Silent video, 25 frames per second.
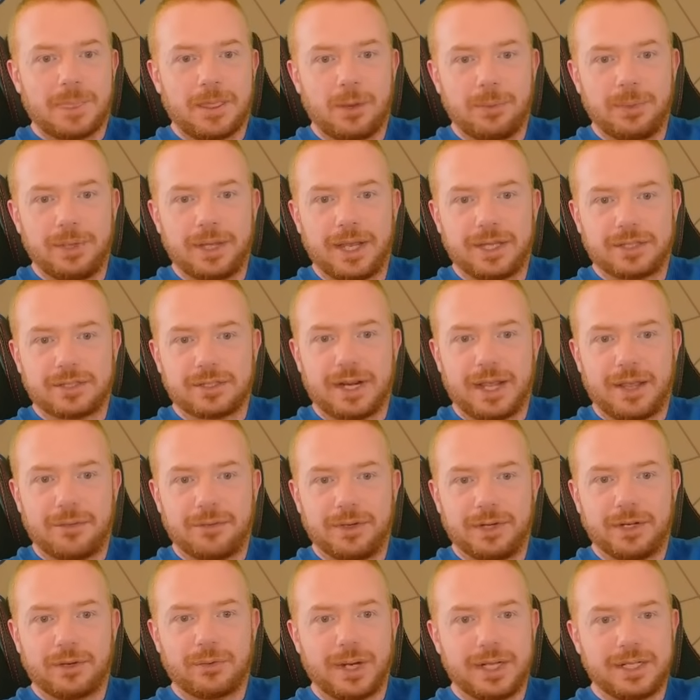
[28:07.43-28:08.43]
I hope you guys are
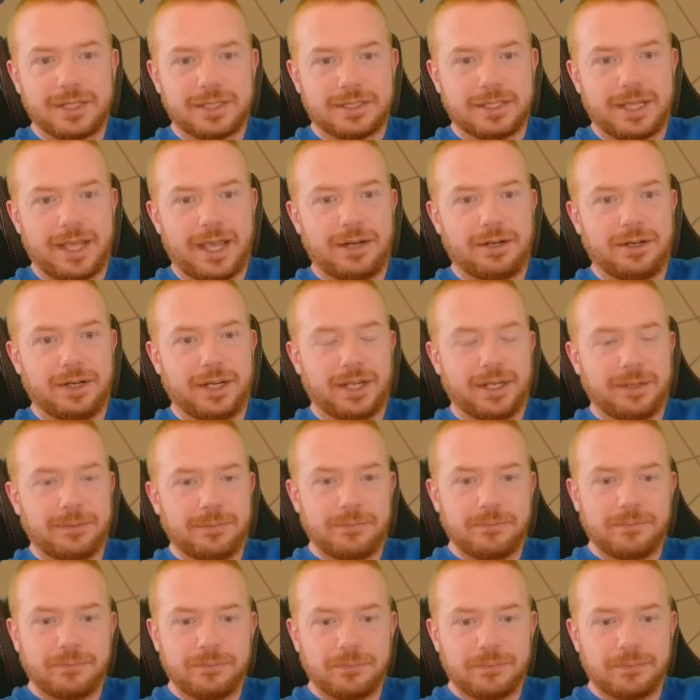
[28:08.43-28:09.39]
having a great Saturday.